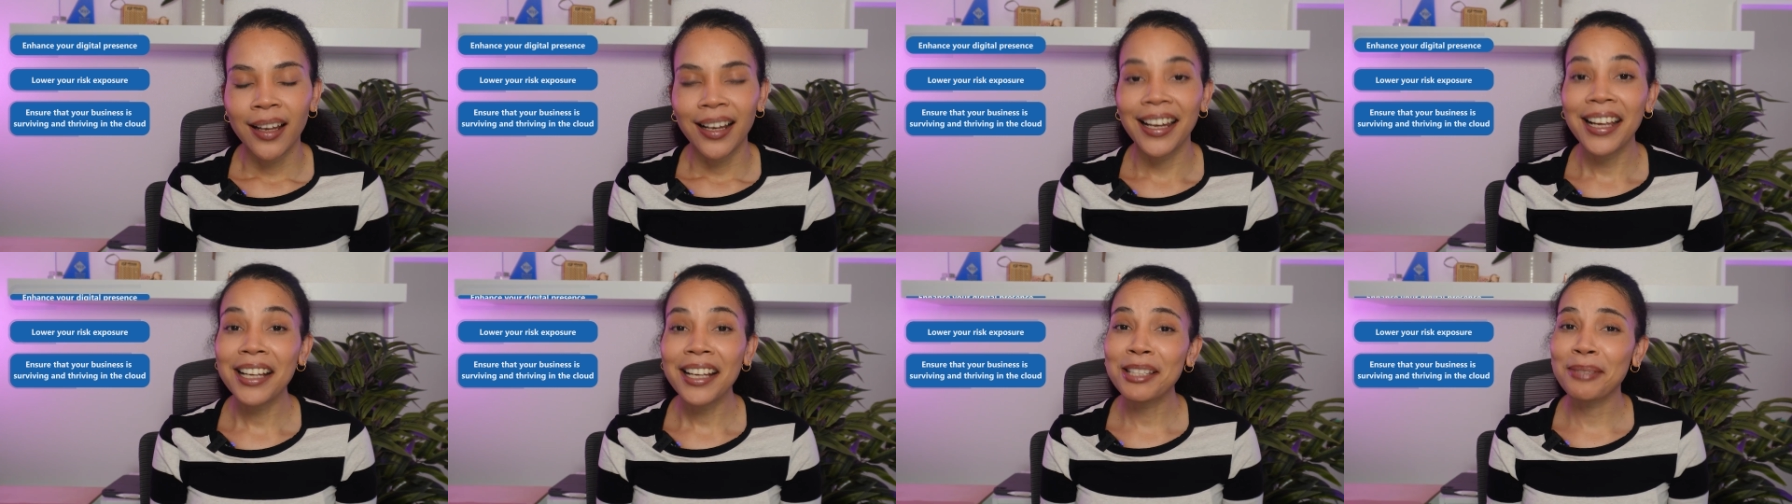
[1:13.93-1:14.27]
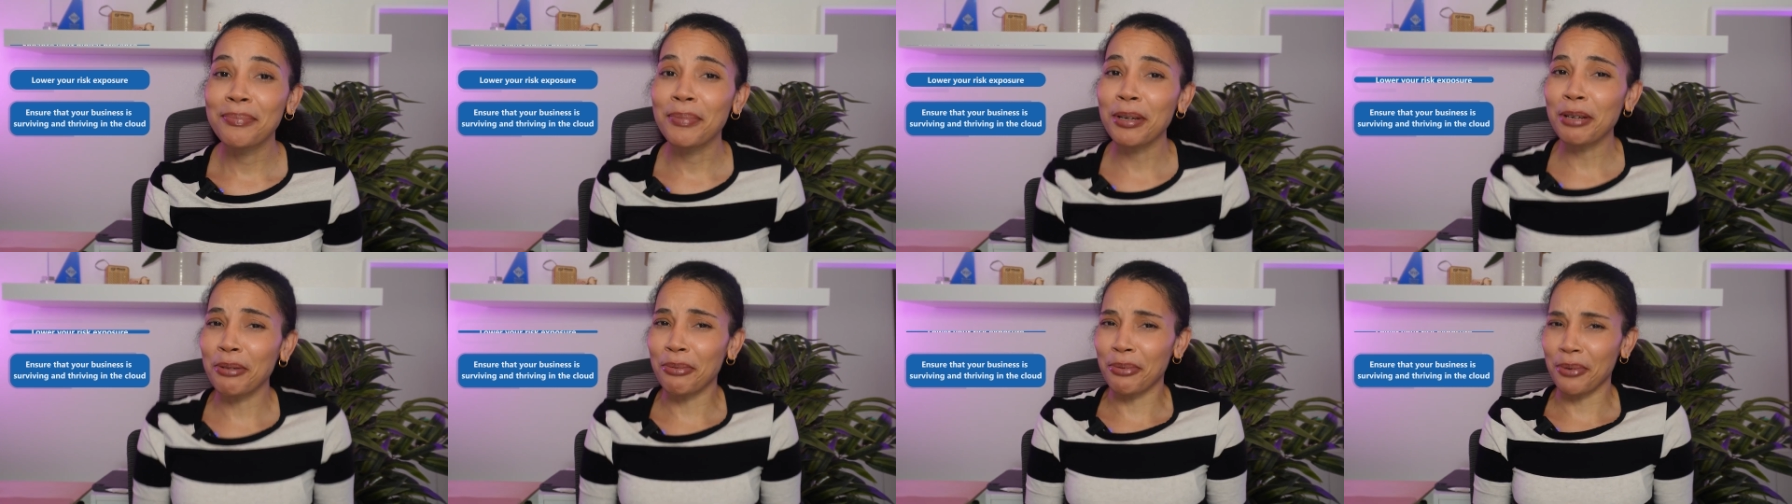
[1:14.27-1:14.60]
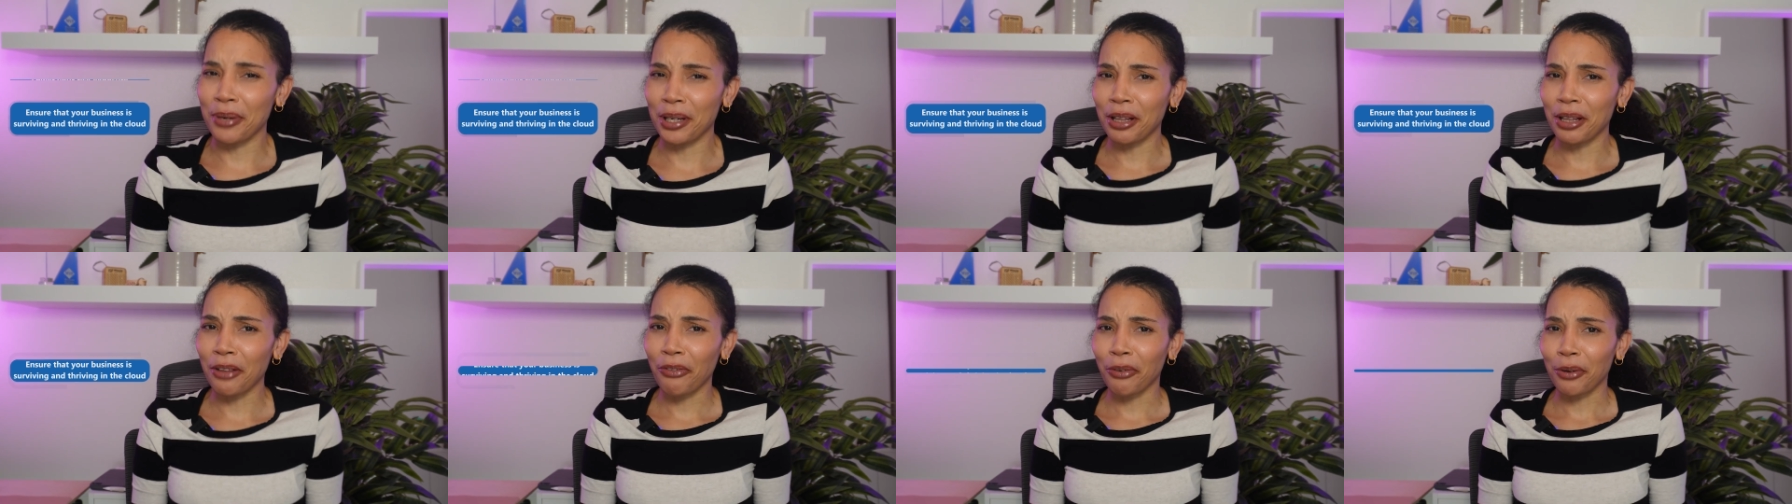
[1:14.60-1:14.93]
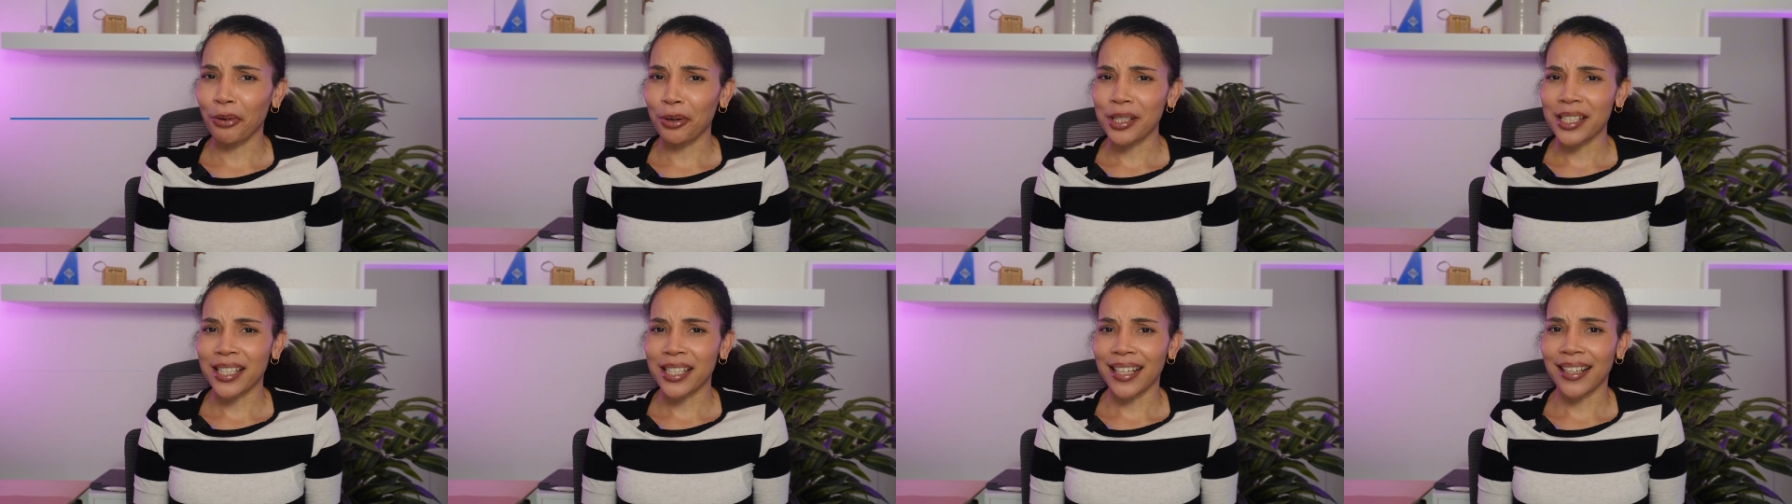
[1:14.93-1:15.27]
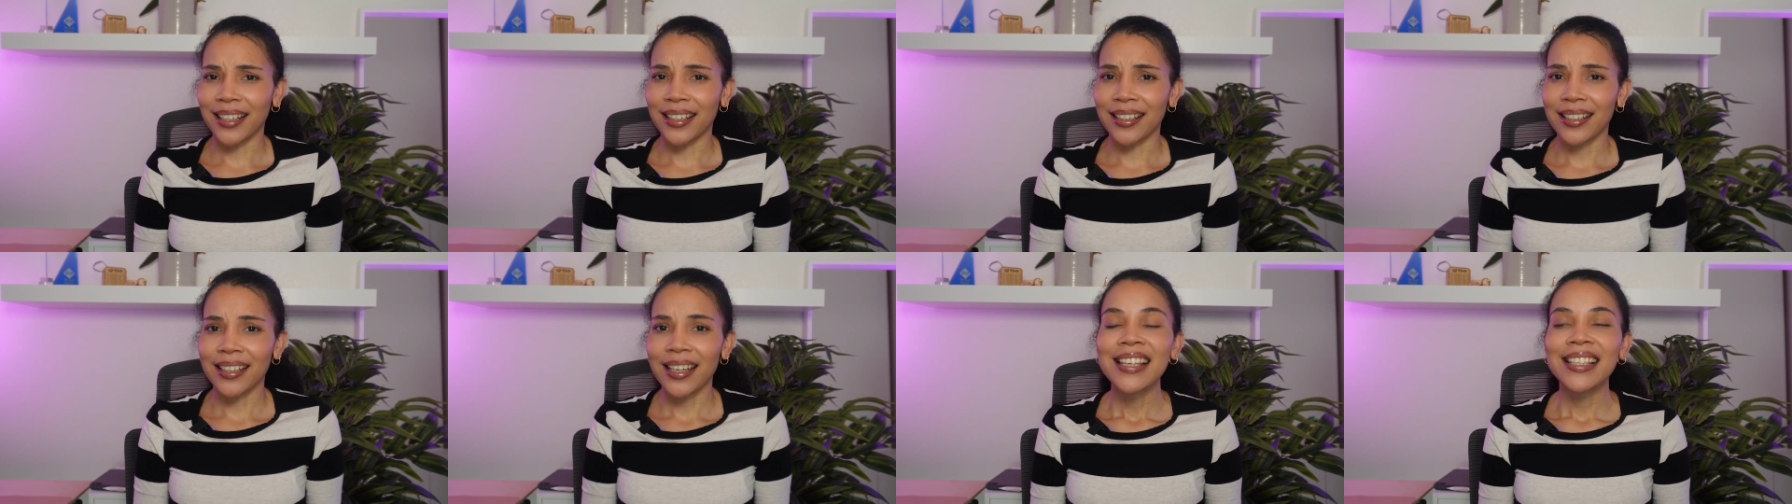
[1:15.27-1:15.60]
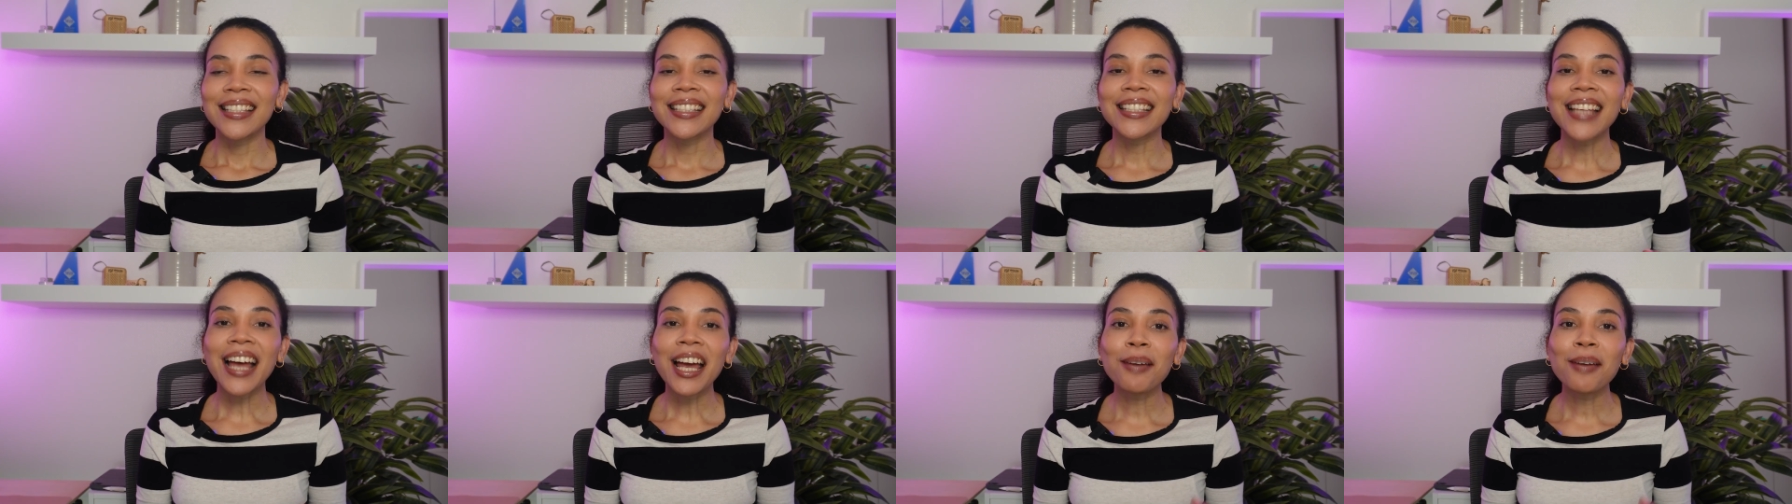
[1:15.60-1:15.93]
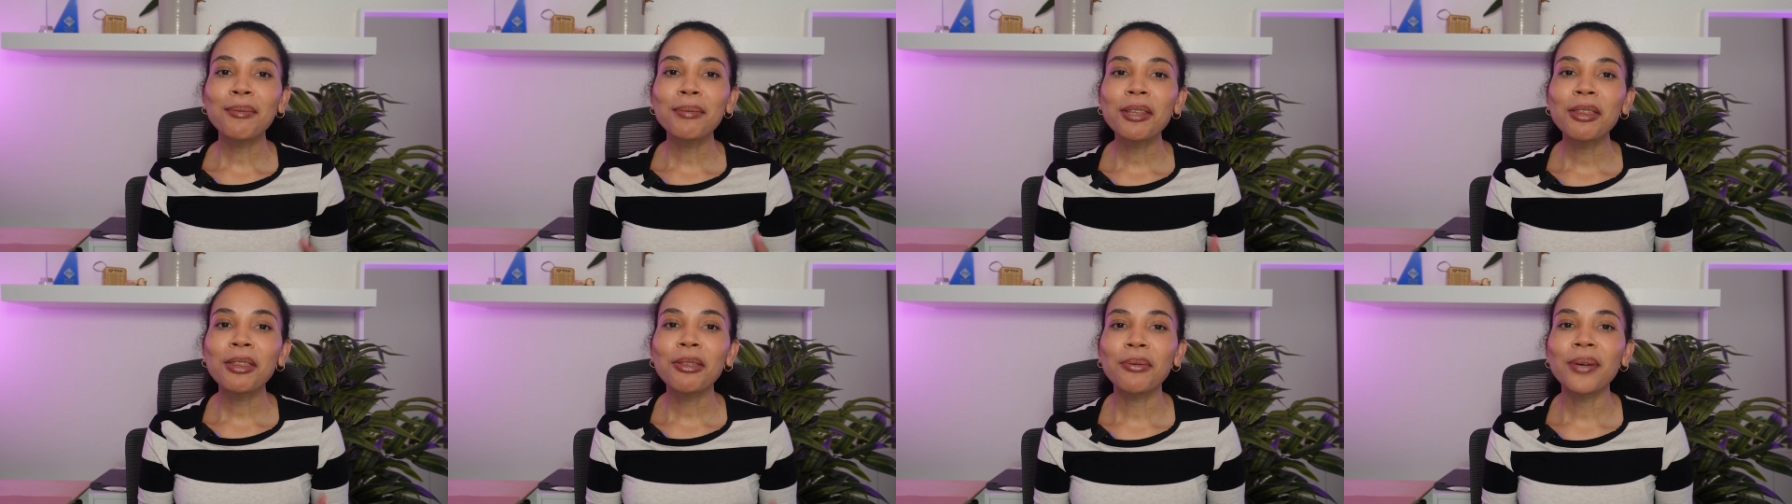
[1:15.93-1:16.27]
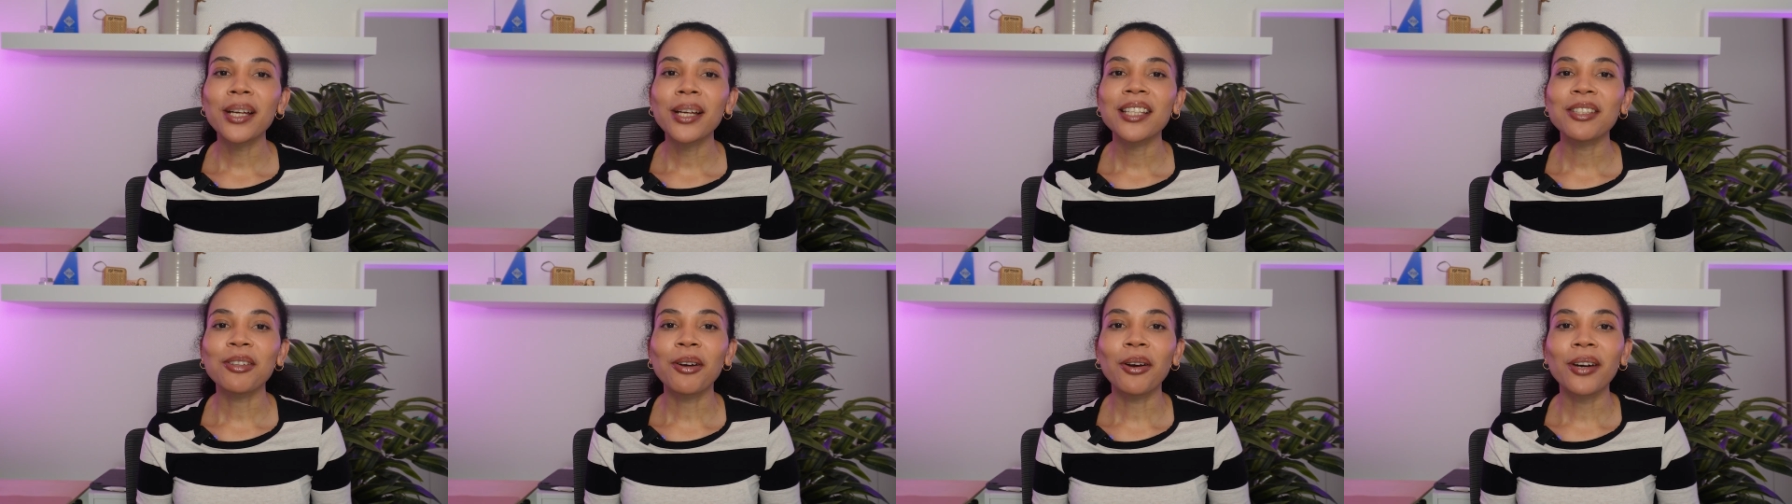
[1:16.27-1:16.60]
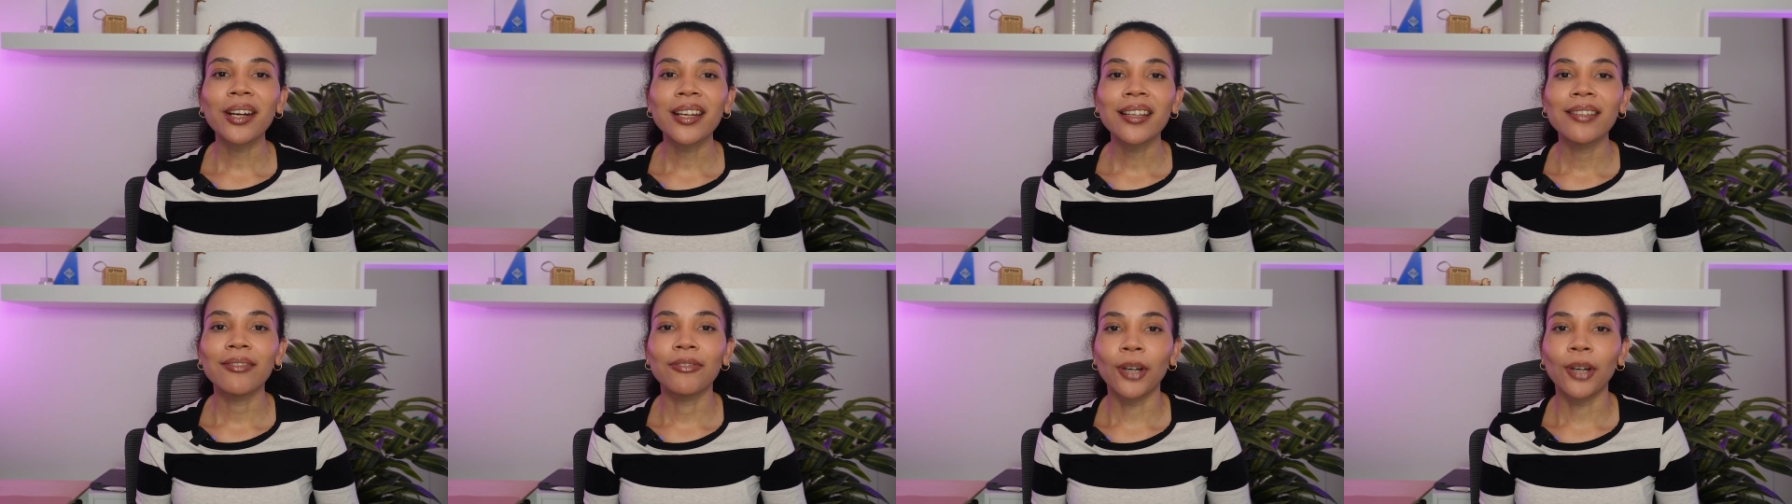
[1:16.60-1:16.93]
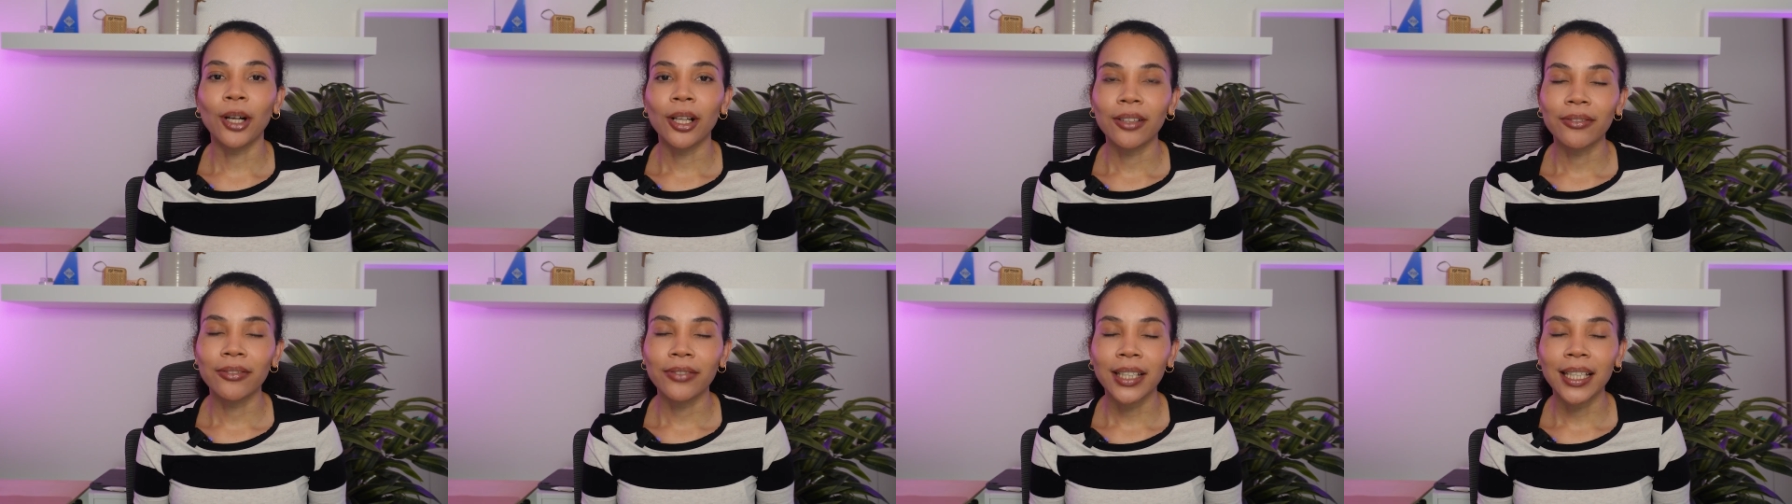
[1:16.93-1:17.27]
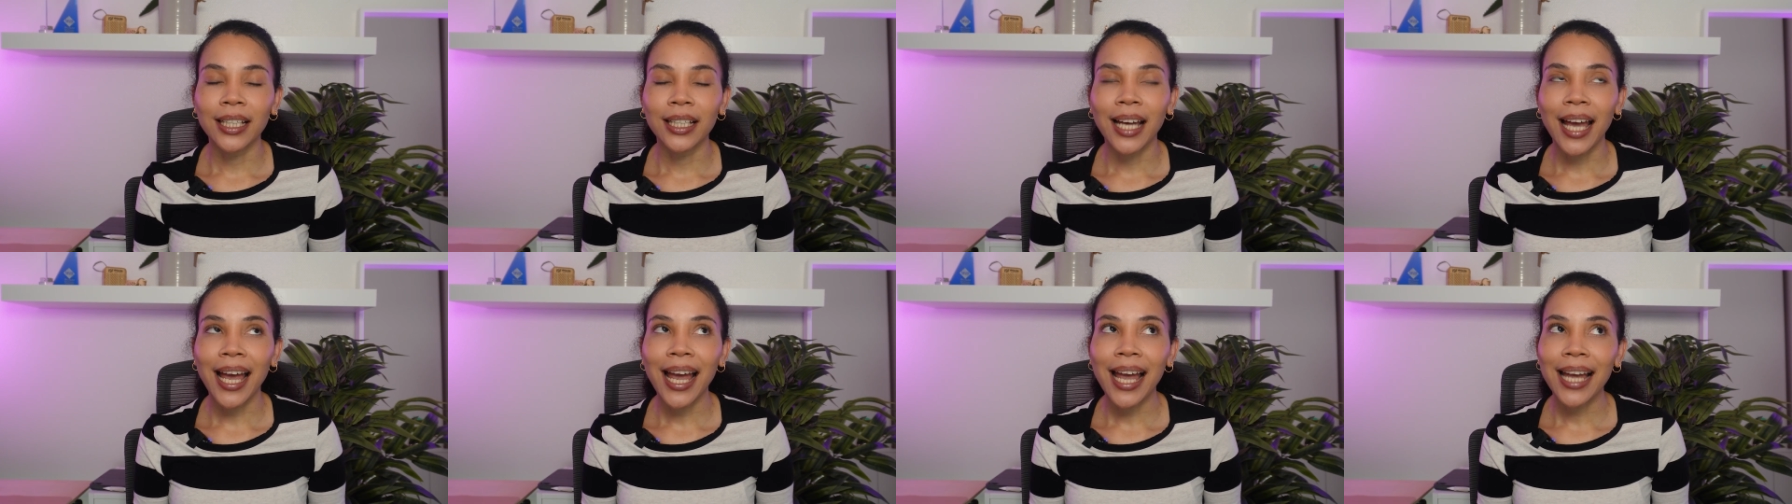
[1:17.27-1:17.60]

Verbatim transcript: Let's be real for a second. Cyber threats are evolving,